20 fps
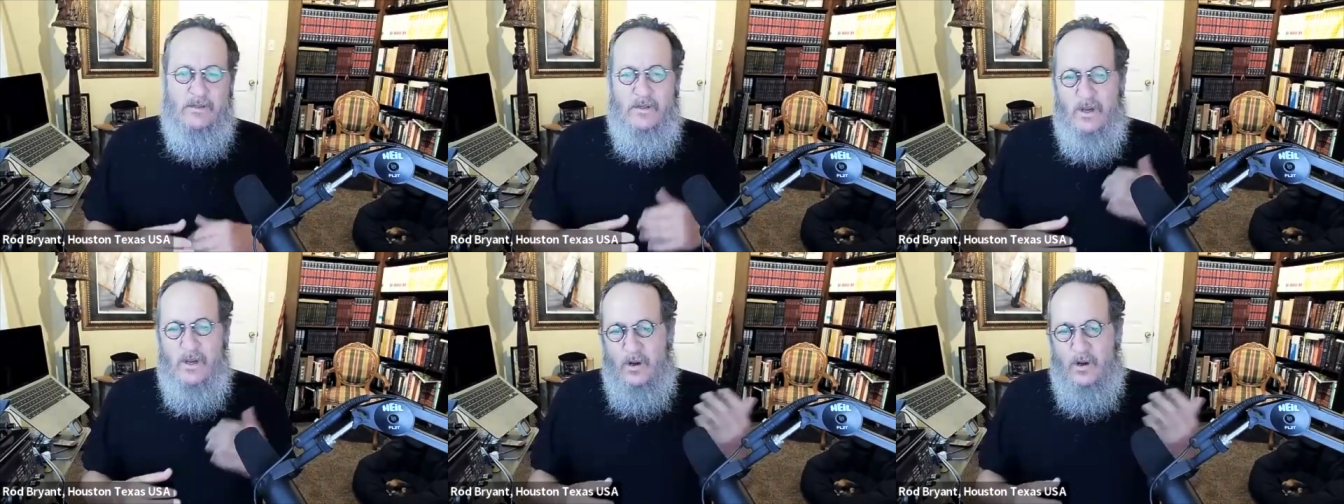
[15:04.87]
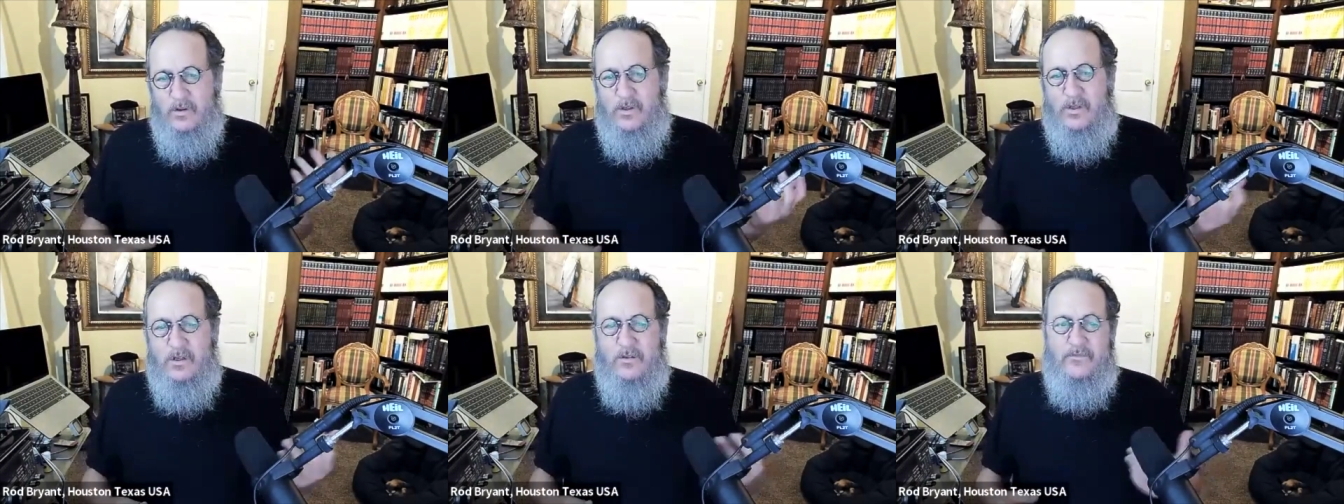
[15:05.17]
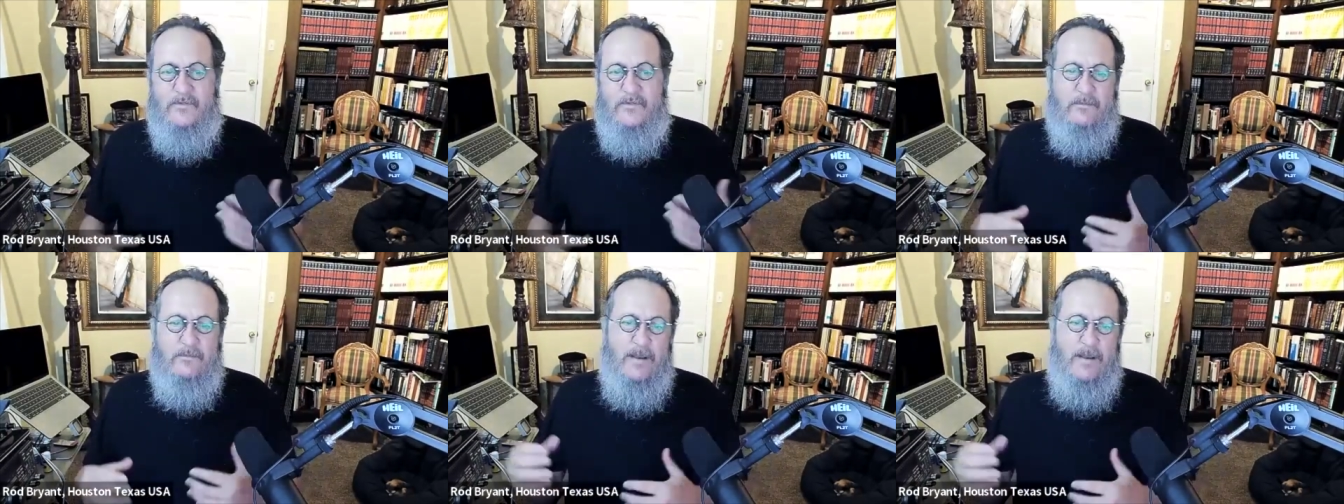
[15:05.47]

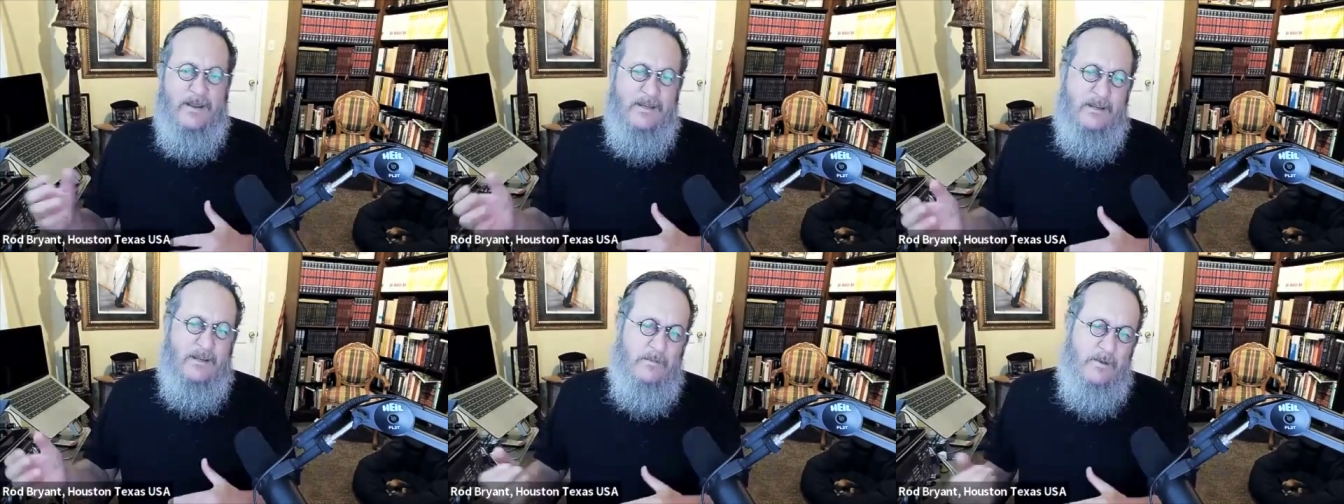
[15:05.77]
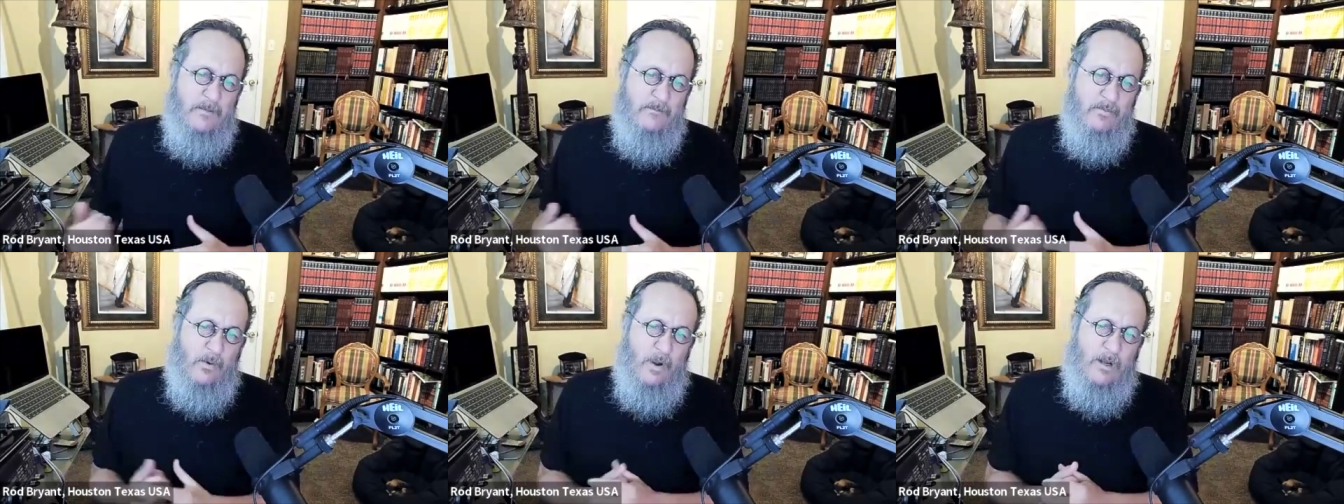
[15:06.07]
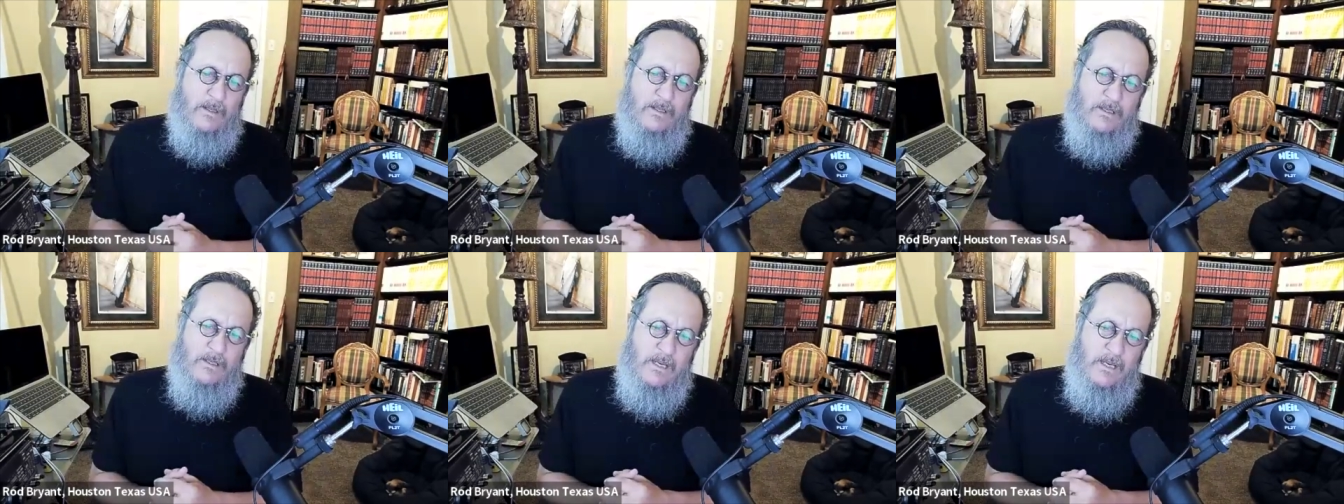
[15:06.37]
Joseph demanded be
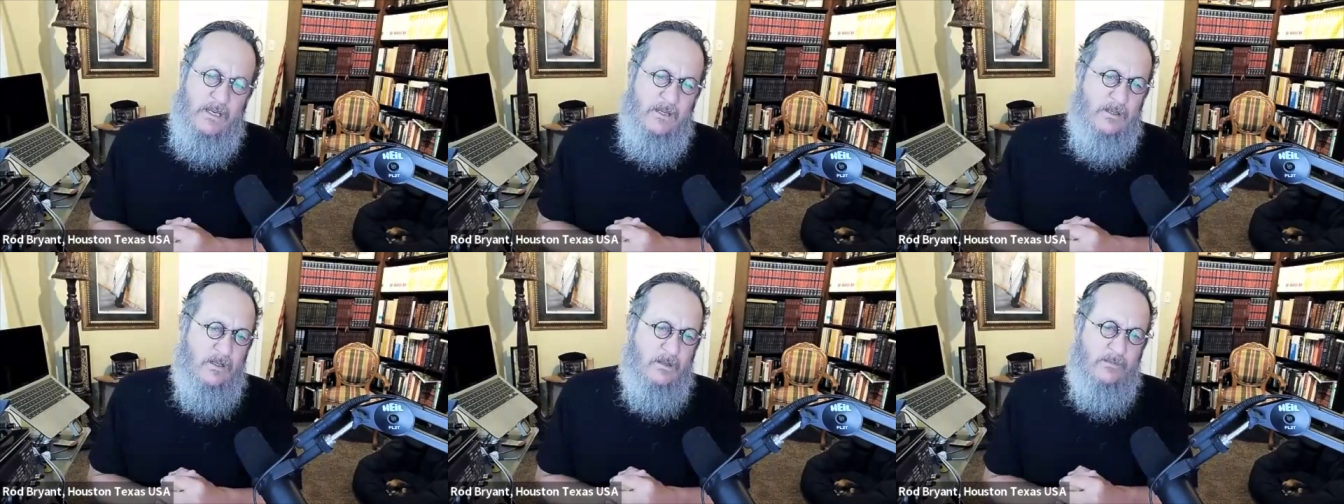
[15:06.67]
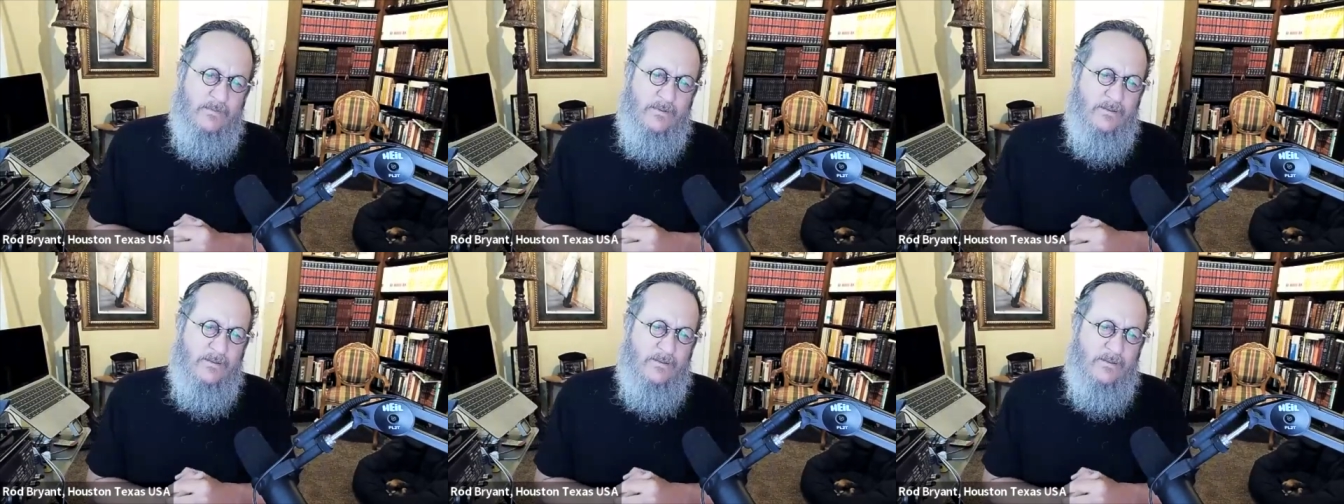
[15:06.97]
brought to Egypt.